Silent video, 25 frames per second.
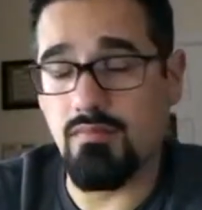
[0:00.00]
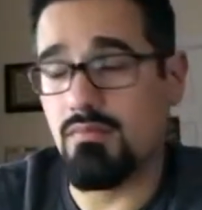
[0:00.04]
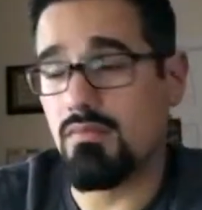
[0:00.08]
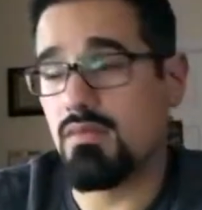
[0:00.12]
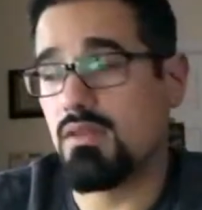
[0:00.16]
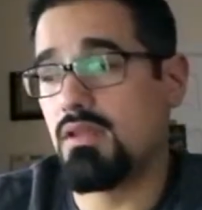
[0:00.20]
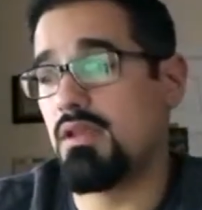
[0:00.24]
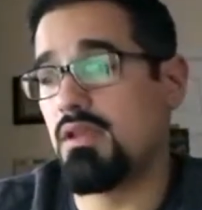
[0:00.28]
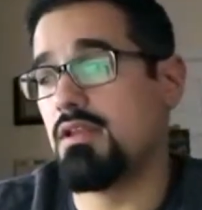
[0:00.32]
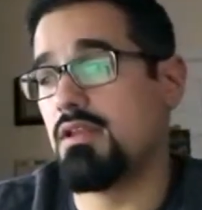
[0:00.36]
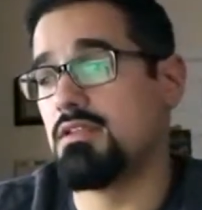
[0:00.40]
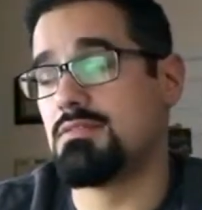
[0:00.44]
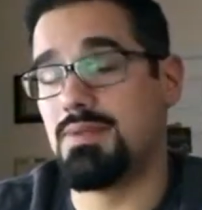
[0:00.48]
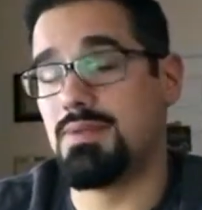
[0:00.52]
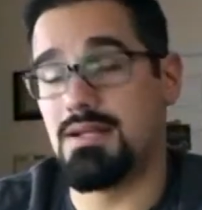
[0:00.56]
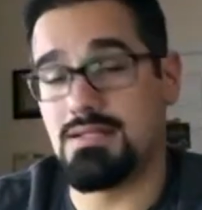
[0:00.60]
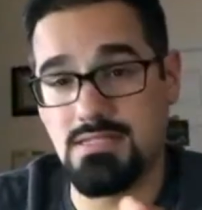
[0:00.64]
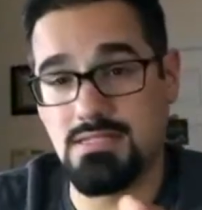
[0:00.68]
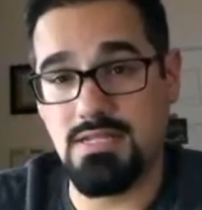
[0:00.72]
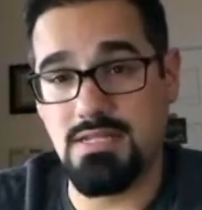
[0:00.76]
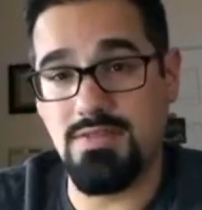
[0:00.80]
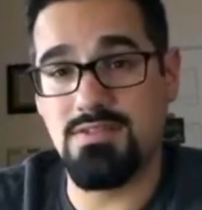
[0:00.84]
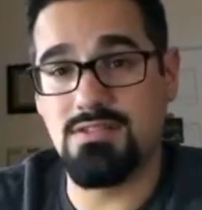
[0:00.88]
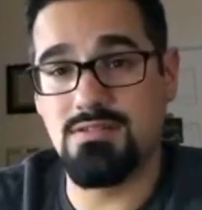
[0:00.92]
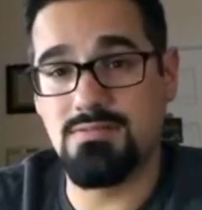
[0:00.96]
And it's about
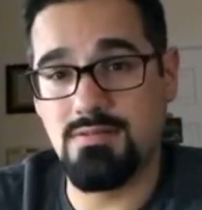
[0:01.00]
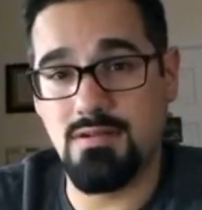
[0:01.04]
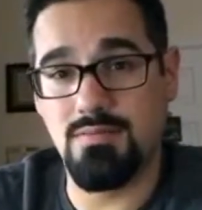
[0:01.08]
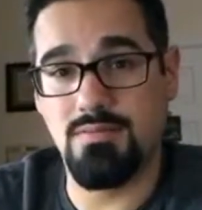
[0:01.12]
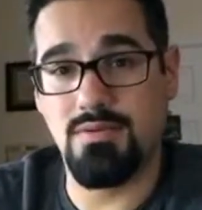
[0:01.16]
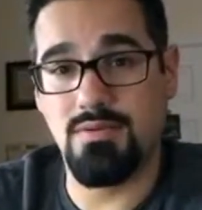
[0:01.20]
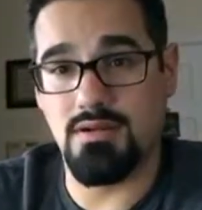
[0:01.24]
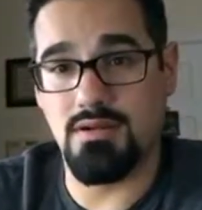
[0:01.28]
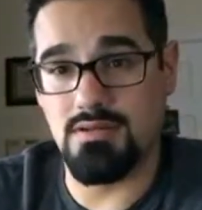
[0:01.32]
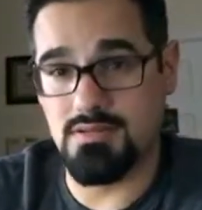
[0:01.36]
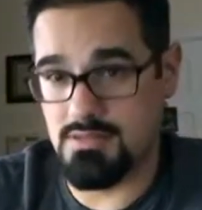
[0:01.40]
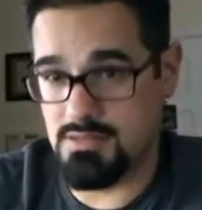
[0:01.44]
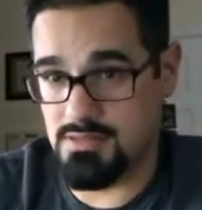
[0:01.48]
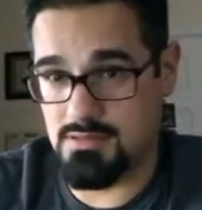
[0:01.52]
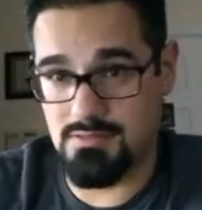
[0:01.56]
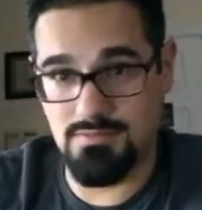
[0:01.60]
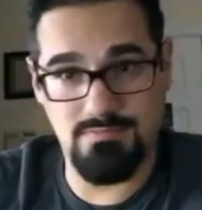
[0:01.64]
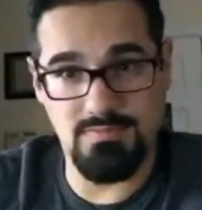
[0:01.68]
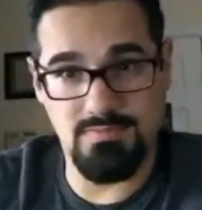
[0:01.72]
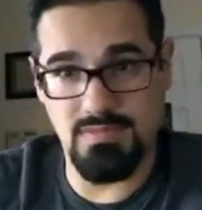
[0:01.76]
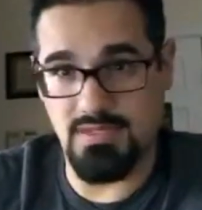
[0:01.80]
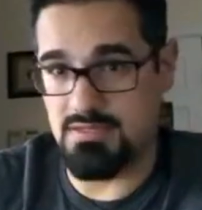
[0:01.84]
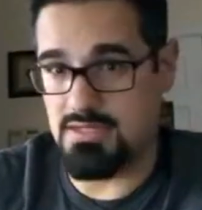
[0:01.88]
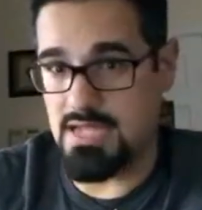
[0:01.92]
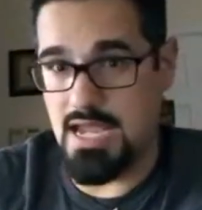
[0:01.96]
Steven Spielberg's
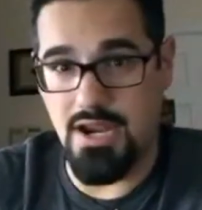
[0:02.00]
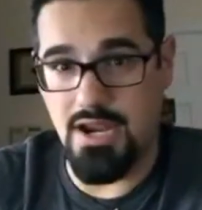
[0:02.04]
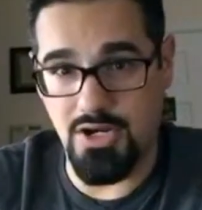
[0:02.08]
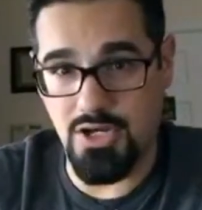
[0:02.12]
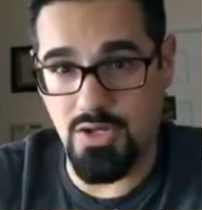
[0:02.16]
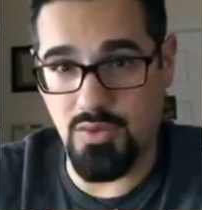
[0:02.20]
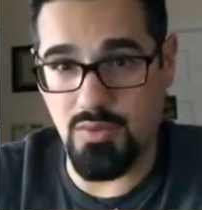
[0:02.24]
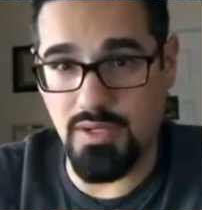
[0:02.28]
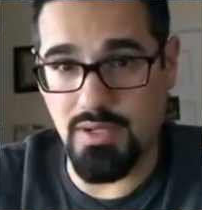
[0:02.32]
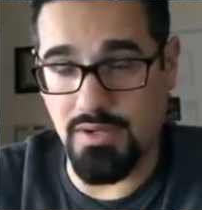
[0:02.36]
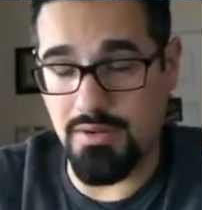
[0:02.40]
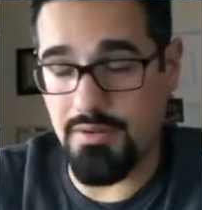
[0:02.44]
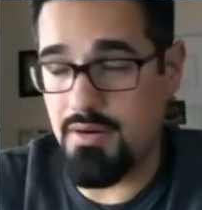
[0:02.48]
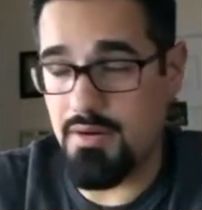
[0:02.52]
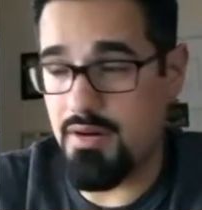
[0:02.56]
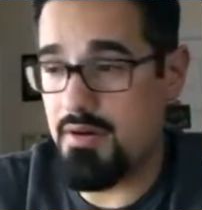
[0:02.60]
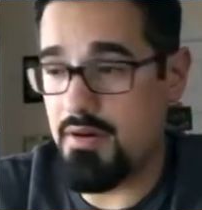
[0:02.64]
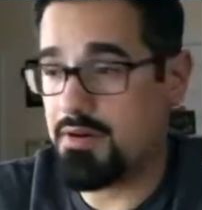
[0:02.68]
entire career.